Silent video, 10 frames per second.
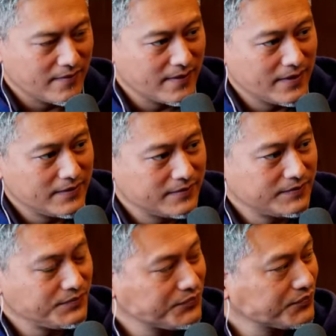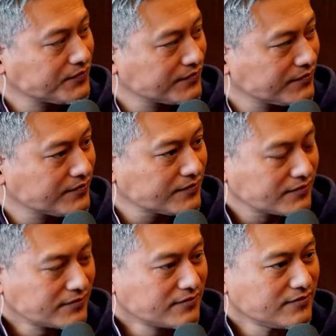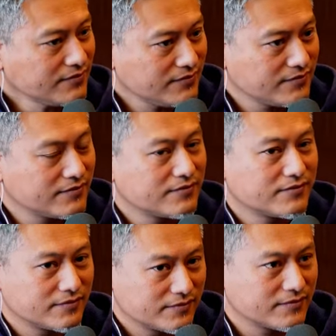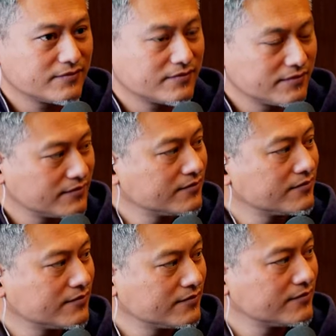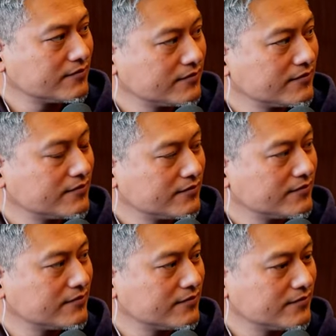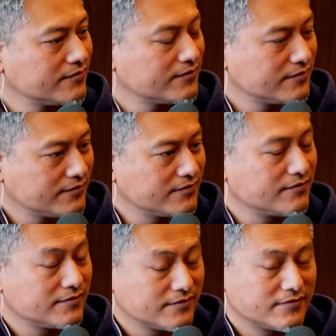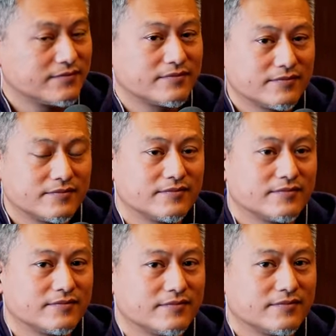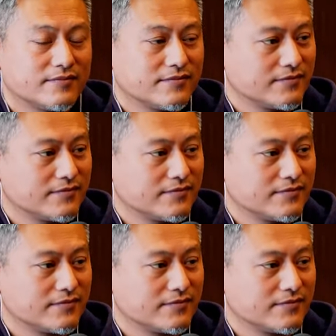(silent)